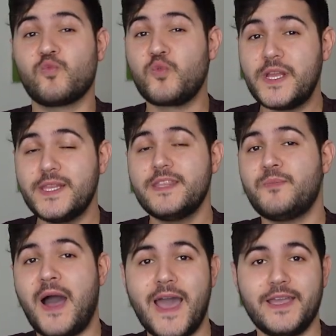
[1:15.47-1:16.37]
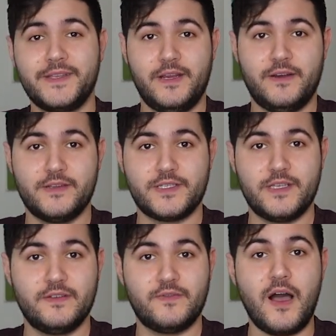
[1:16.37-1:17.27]
really the pioneers
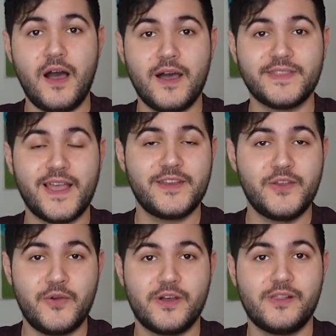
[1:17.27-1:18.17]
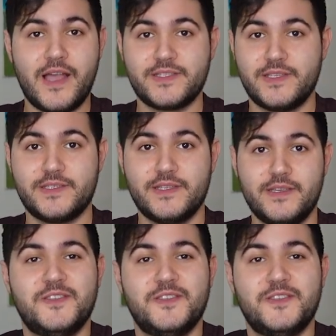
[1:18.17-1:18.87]
of online yoga classes.